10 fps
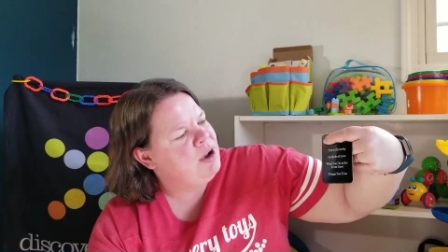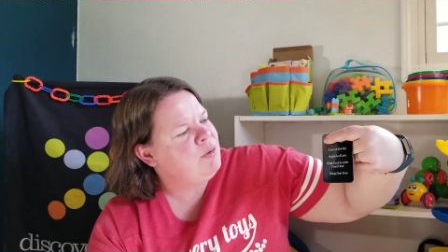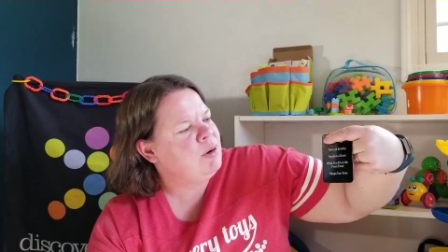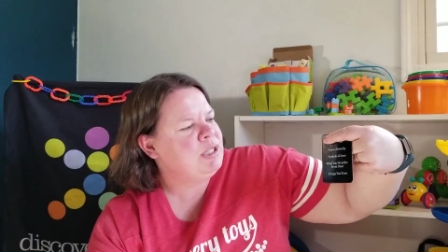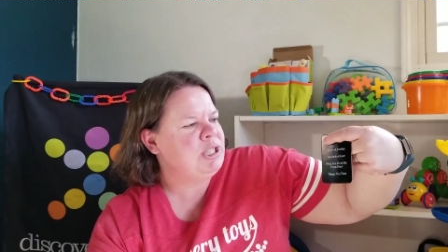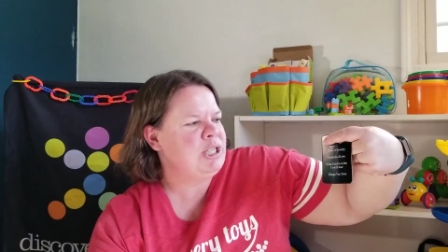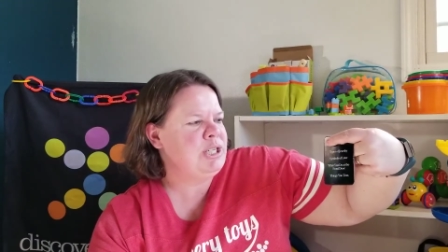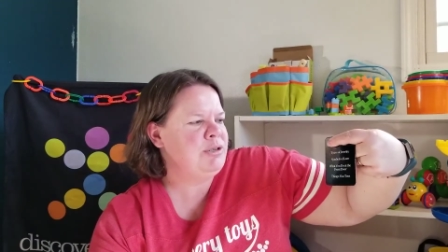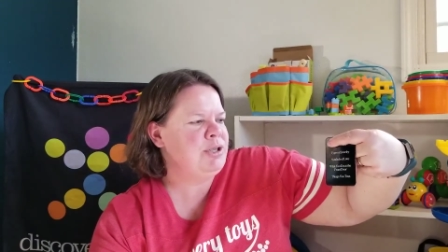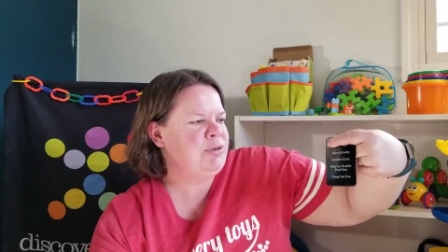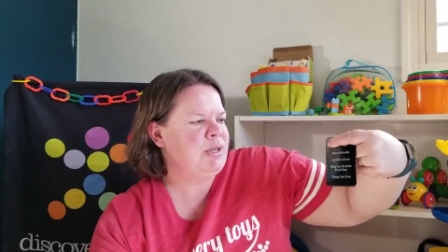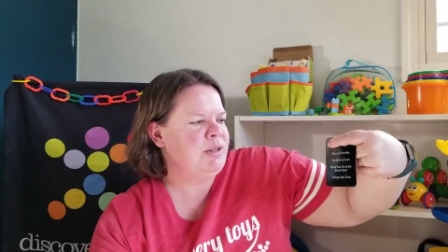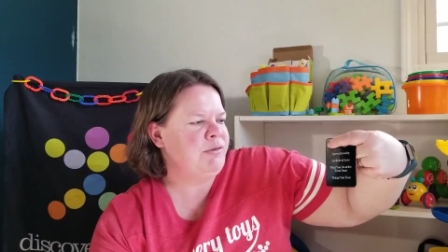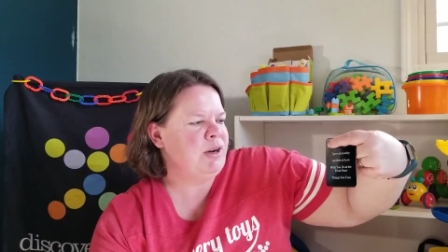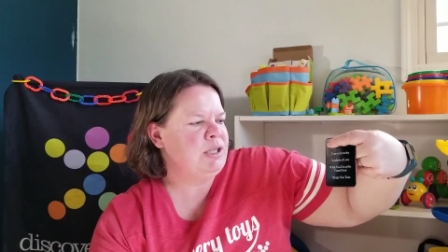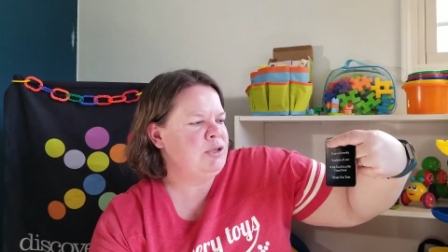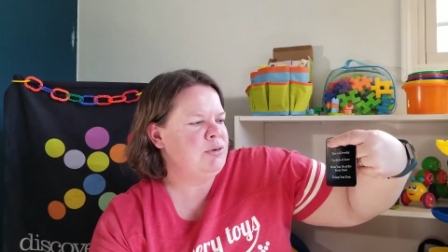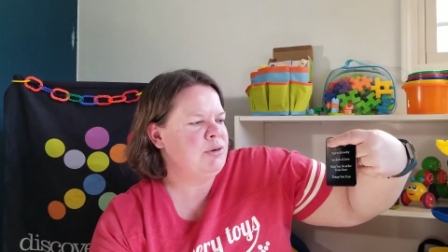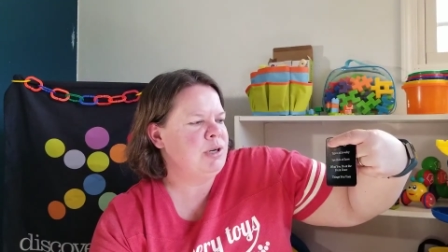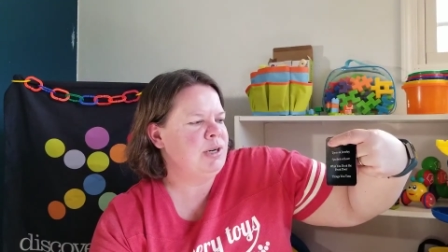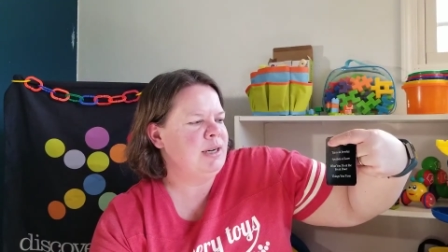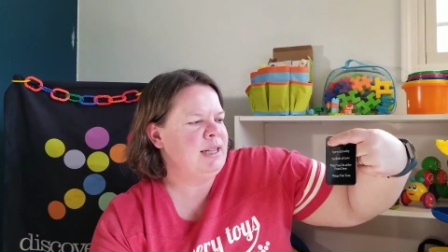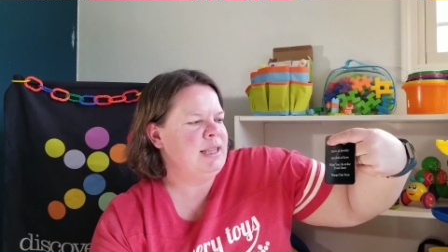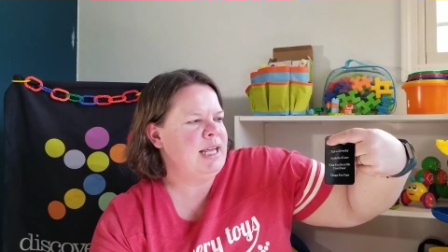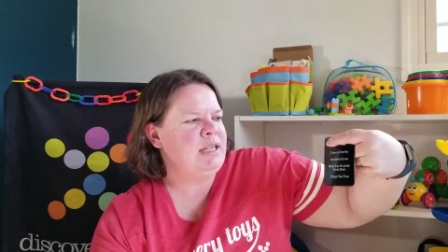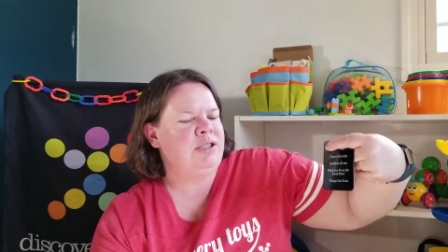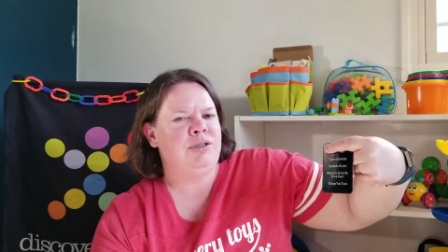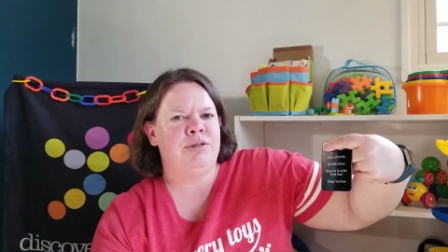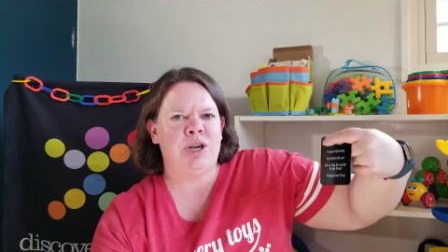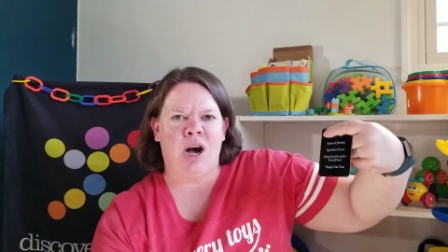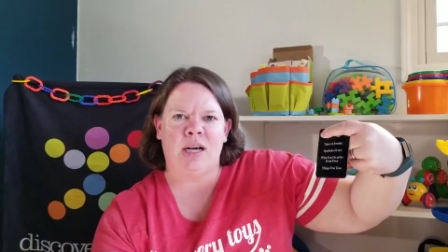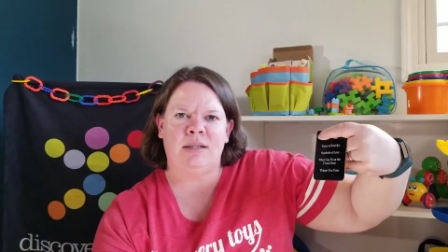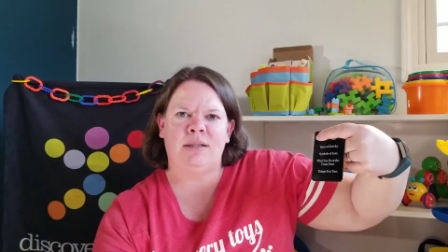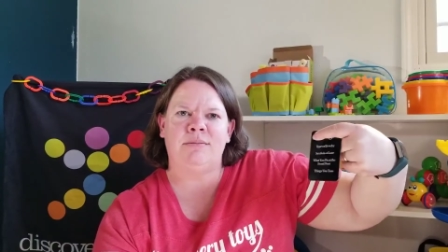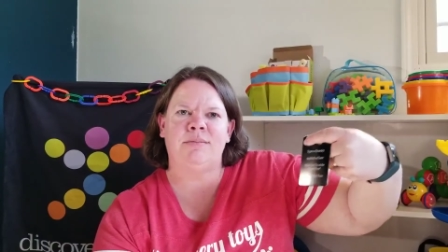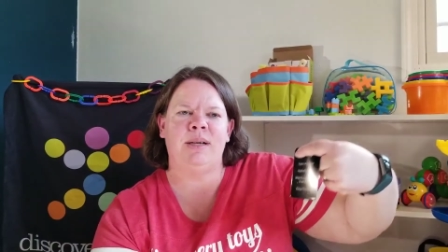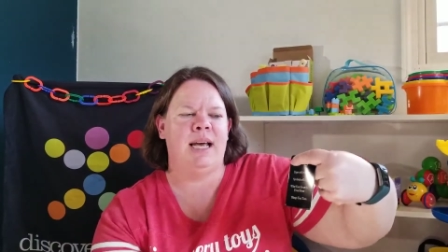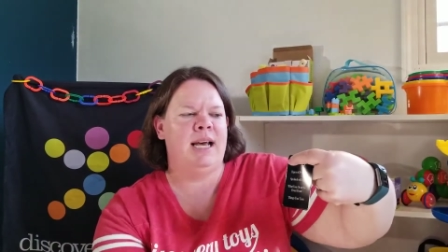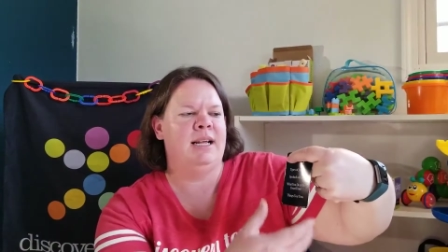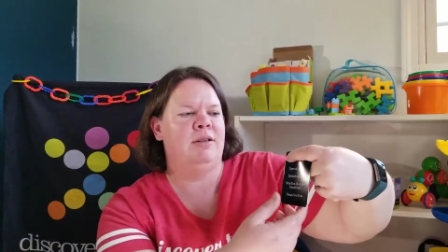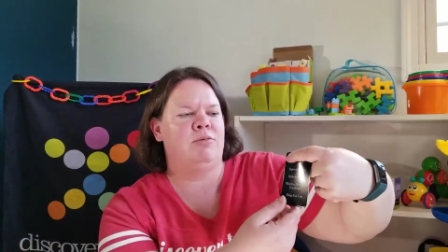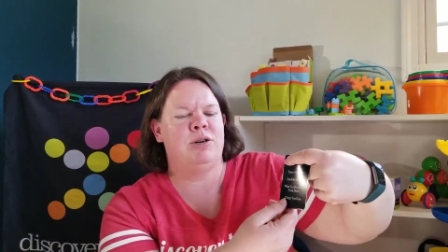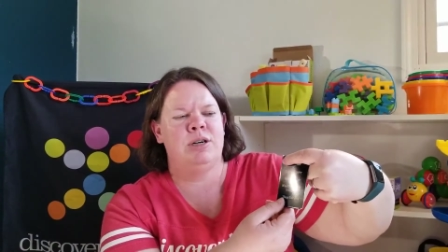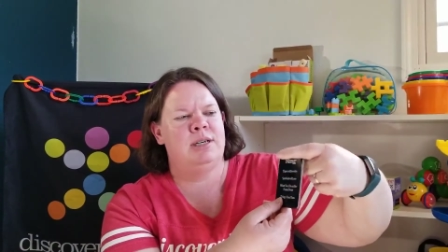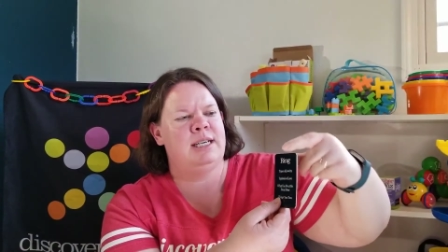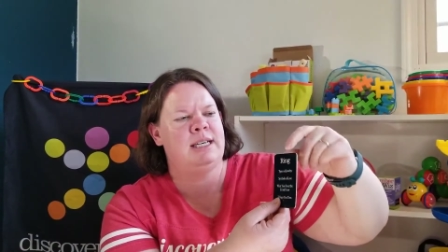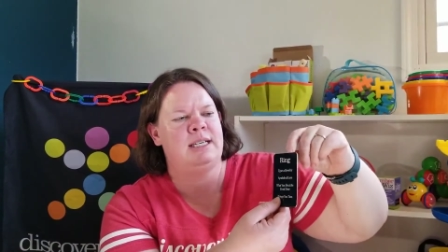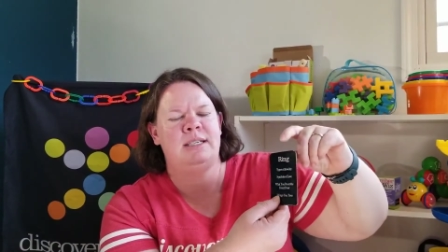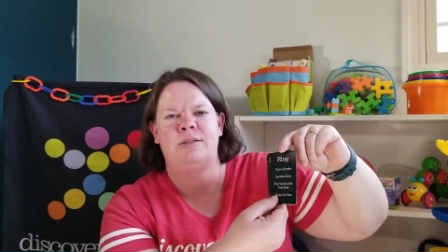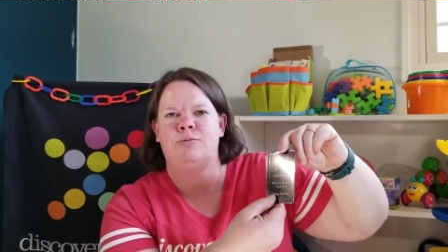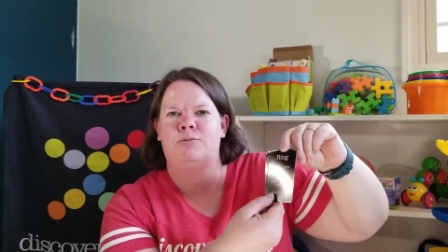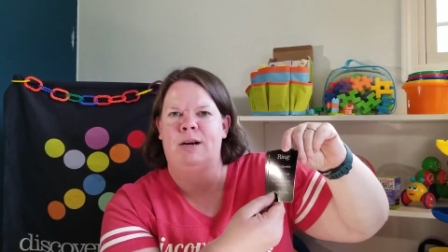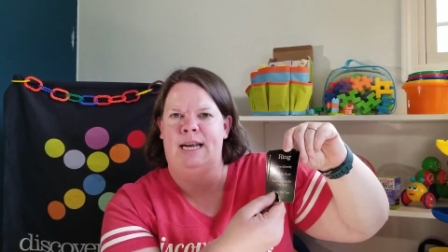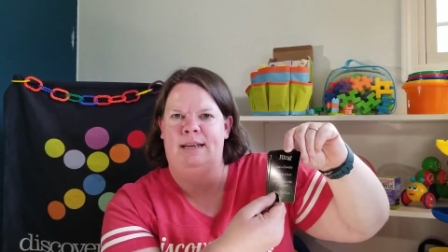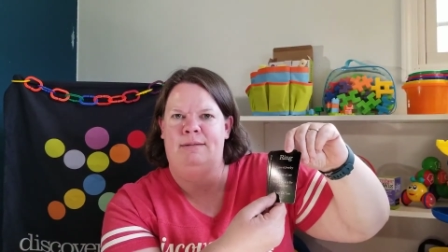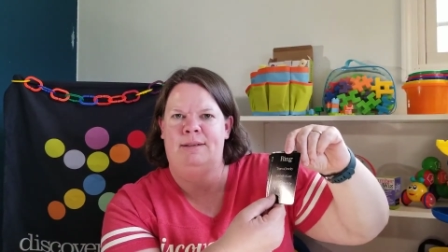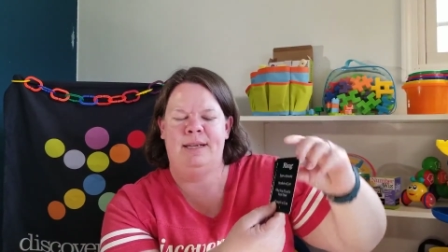what do you do at the front door, and things you toss. And the word is ring.